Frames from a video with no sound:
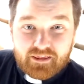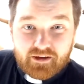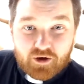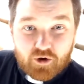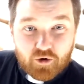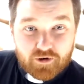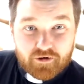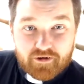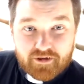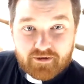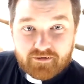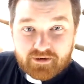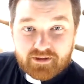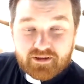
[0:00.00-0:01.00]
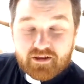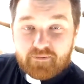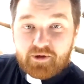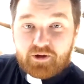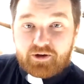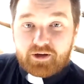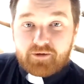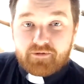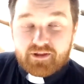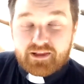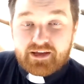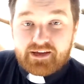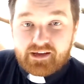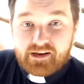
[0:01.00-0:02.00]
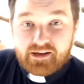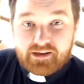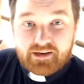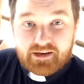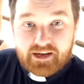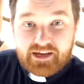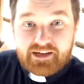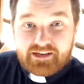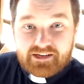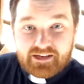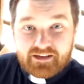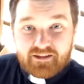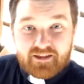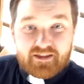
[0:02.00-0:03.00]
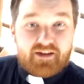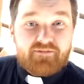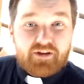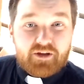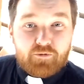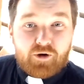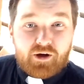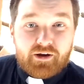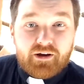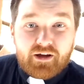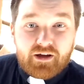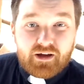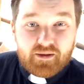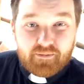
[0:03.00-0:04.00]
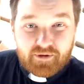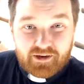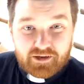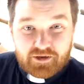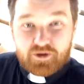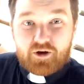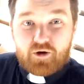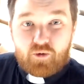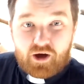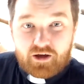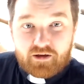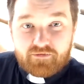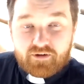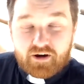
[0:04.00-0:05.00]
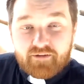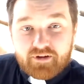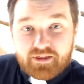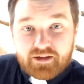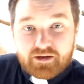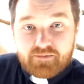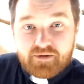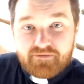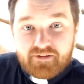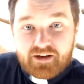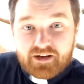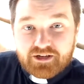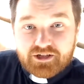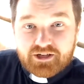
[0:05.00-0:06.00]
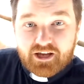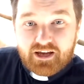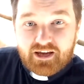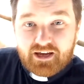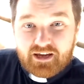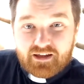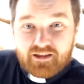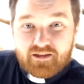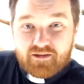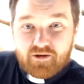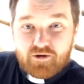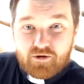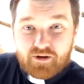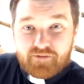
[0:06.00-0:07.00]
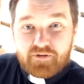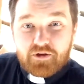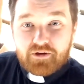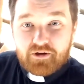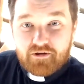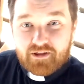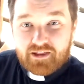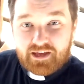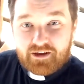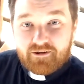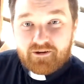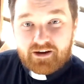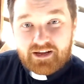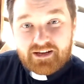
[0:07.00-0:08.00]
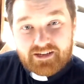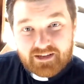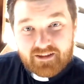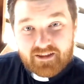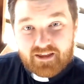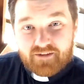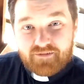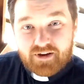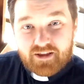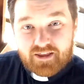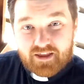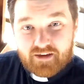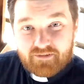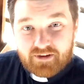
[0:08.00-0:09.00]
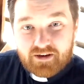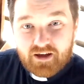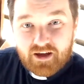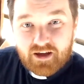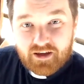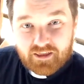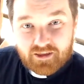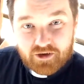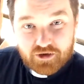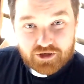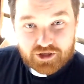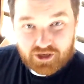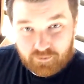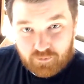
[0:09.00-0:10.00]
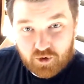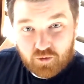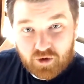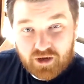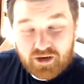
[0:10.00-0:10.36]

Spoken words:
The cornerstone to this building was laid in 1871, but it took a while for everything to be finished. And so a few years later, in 1877, the Good Shepherd